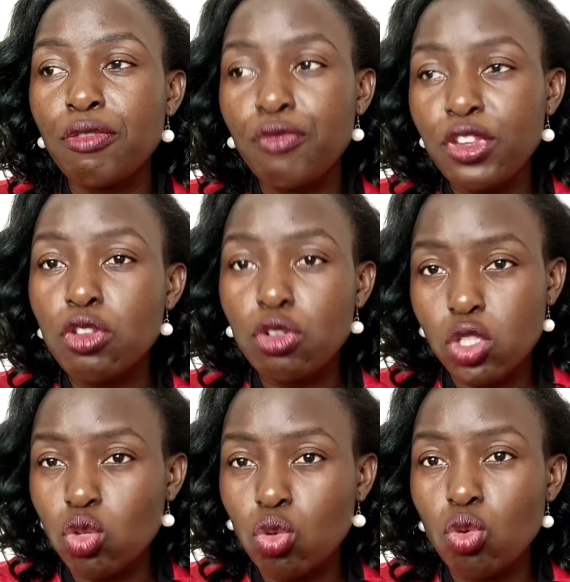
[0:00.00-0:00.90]
videos
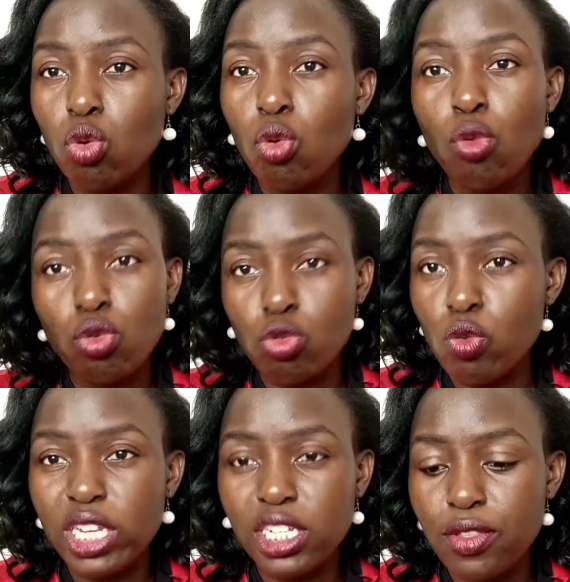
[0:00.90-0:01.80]
to
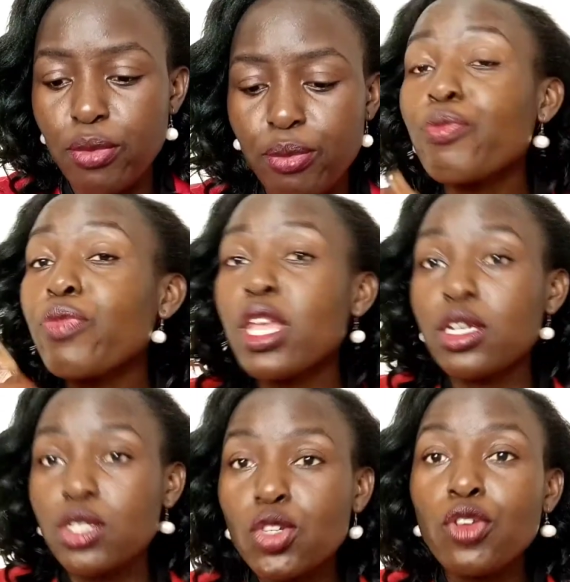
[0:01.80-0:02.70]
watch them.
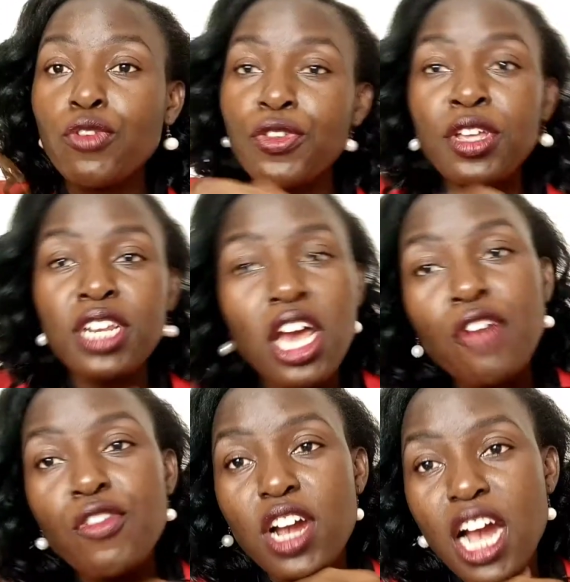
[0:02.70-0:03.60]
So if you don't have
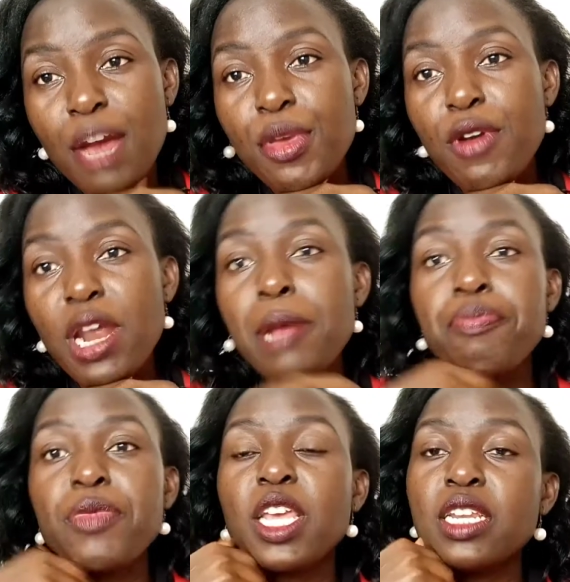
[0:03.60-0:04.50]
a camera
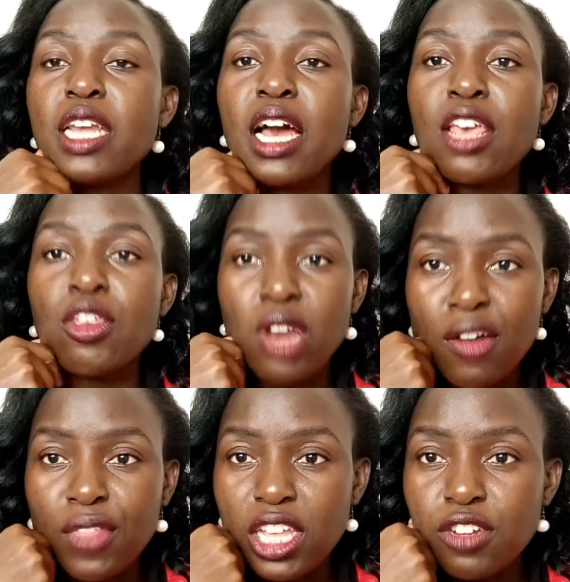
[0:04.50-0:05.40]
and you
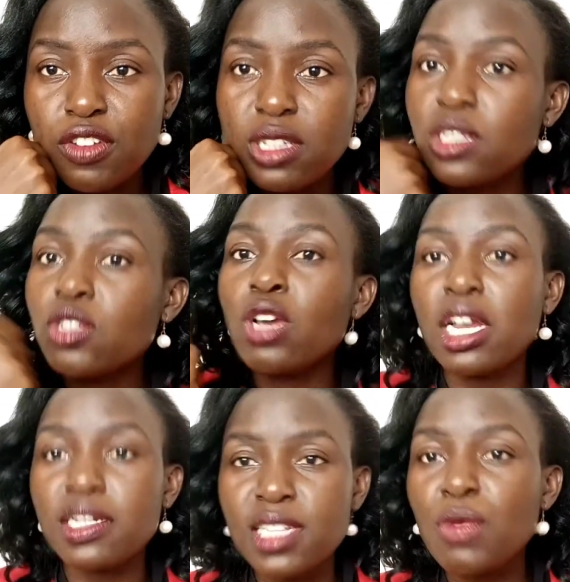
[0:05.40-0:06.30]
have the interest, you
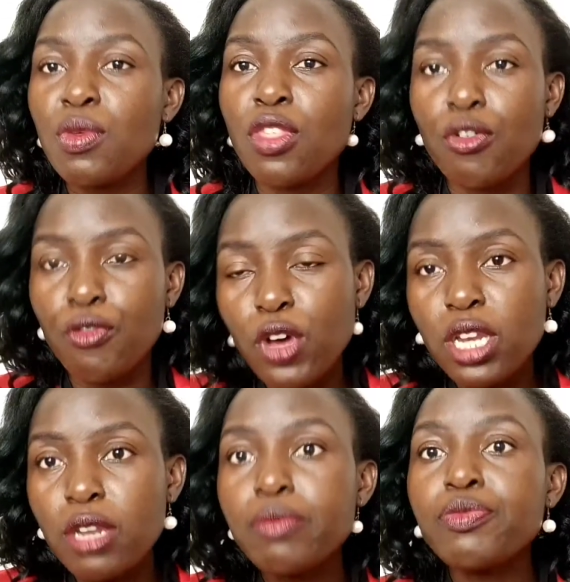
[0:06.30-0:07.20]
can start with your phone.
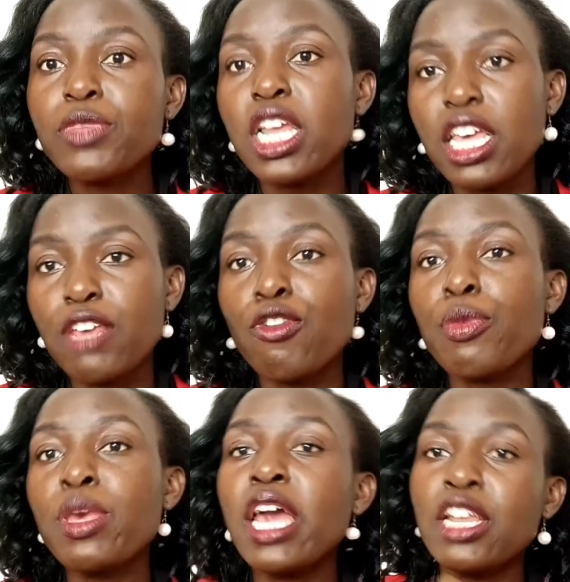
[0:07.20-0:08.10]
Like for
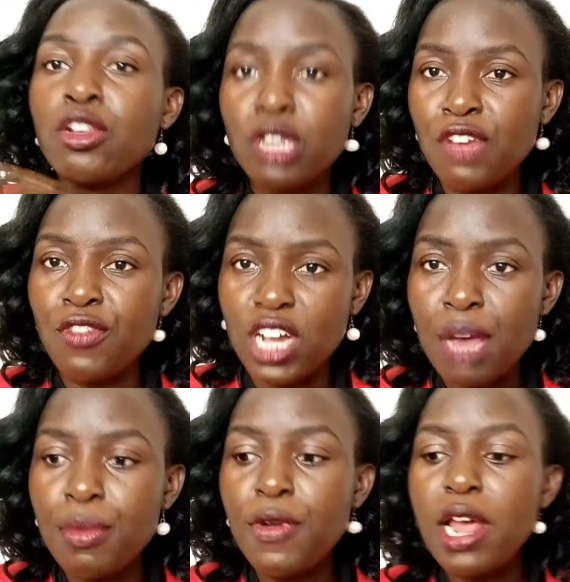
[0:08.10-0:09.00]
me, I don't have a
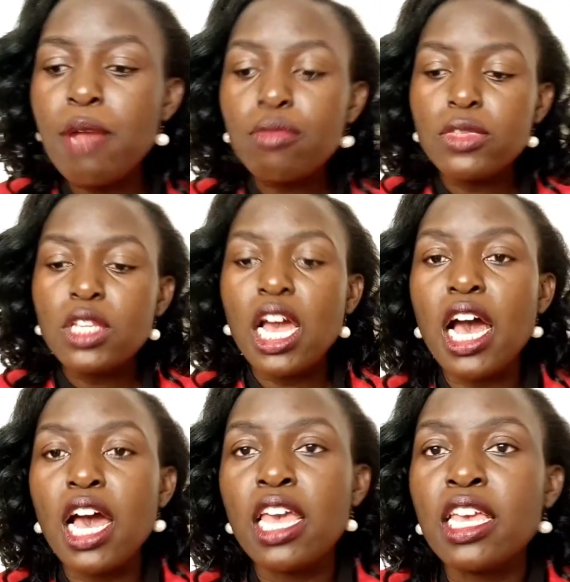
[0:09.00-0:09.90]
camera.
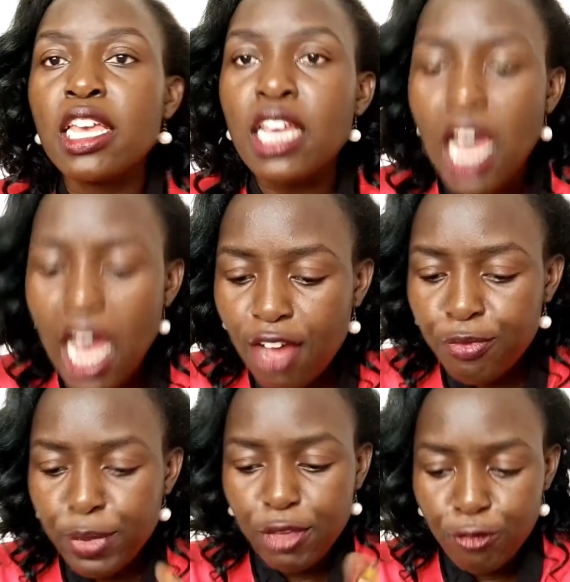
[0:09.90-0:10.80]
I have
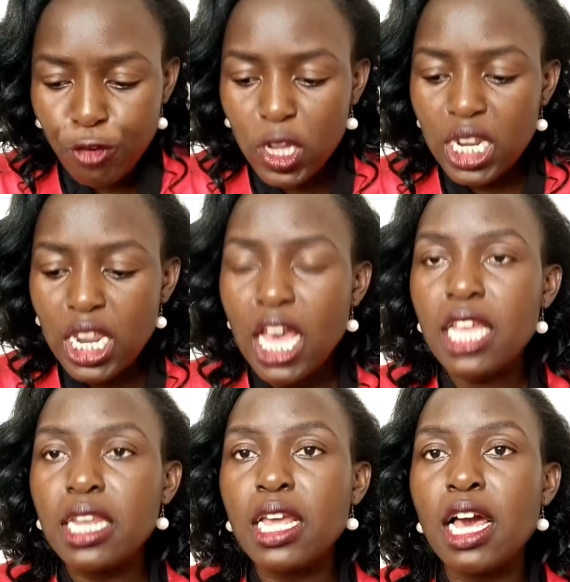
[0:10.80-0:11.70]
my phone,
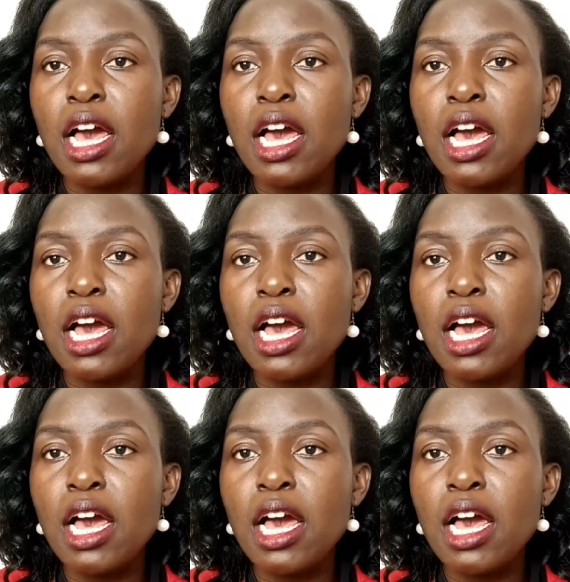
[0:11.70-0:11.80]
and